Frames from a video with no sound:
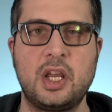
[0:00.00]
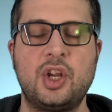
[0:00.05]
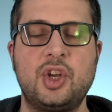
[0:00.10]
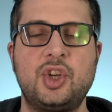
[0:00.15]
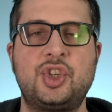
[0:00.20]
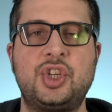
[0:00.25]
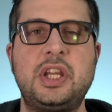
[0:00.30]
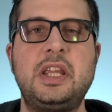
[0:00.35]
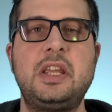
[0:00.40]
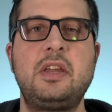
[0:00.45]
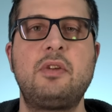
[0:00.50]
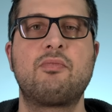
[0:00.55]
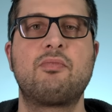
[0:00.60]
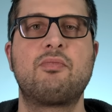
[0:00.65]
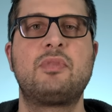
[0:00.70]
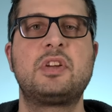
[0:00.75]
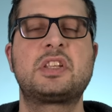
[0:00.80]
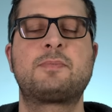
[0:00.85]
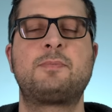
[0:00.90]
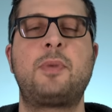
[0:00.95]
she
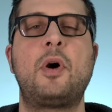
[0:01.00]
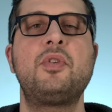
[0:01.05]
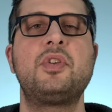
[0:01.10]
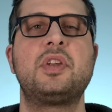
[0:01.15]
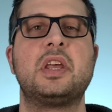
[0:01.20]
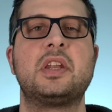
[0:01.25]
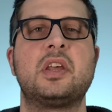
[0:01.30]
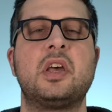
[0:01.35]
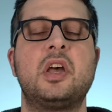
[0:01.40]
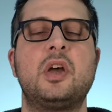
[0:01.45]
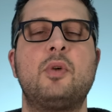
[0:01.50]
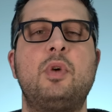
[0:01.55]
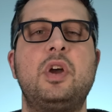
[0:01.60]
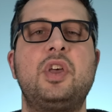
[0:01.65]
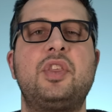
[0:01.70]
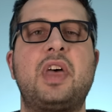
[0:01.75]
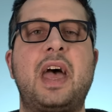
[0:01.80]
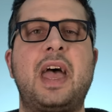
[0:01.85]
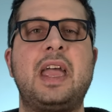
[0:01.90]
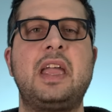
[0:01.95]
responded
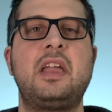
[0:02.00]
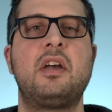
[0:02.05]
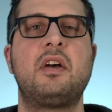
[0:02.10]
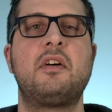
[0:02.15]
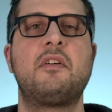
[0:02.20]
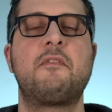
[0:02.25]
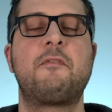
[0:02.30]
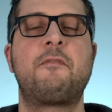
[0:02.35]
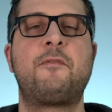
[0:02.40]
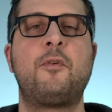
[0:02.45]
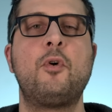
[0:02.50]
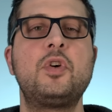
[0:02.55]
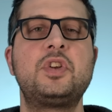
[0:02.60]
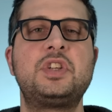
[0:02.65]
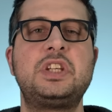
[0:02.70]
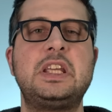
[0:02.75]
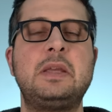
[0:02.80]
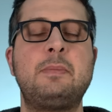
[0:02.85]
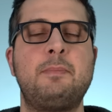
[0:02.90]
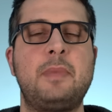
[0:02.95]
with a
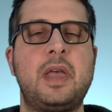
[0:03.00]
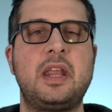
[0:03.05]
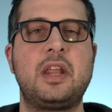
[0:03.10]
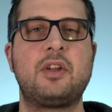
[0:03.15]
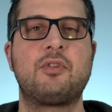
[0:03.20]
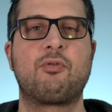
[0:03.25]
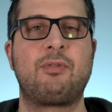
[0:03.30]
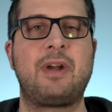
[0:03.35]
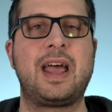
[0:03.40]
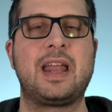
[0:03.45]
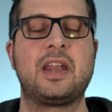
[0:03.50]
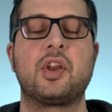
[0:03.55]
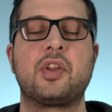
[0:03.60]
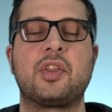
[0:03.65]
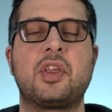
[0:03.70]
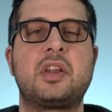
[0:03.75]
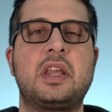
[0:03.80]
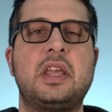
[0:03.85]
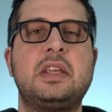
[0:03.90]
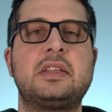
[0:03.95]
40-minute rant
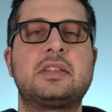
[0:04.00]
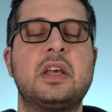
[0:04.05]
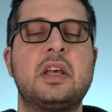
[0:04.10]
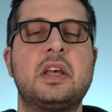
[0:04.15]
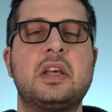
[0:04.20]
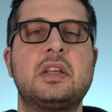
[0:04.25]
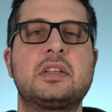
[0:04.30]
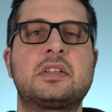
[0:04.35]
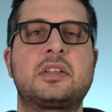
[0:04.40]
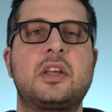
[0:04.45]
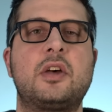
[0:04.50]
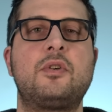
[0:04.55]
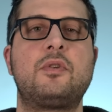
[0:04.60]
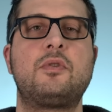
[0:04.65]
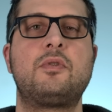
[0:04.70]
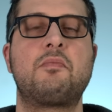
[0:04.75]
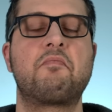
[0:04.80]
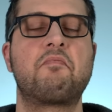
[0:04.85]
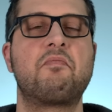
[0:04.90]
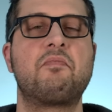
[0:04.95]
that is
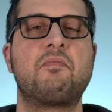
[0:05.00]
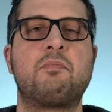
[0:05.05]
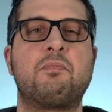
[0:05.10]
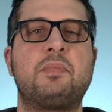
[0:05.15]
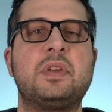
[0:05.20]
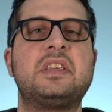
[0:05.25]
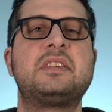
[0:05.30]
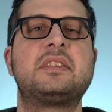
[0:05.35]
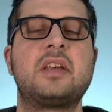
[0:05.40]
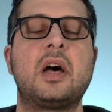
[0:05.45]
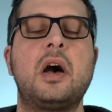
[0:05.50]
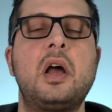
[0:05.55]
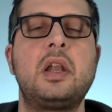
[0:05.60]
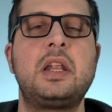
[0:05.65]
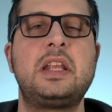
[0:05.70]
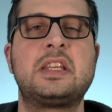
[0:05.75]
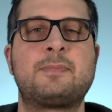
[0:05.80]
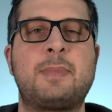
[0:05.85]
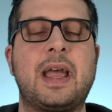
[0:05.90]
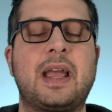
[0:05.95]
so
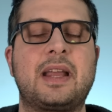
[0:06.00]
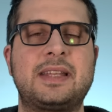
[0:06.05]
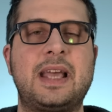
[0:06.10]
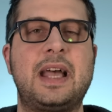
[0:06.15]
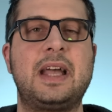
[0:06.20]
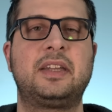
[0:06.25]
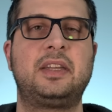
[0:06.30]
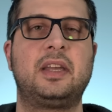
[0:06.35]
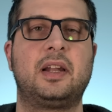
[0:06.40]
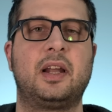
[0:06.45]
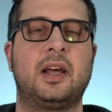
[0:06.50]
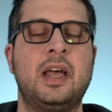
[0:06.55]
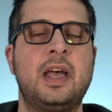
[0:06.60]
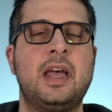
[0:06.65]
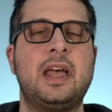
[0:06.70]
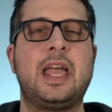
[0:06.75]
bizarrely spectacular,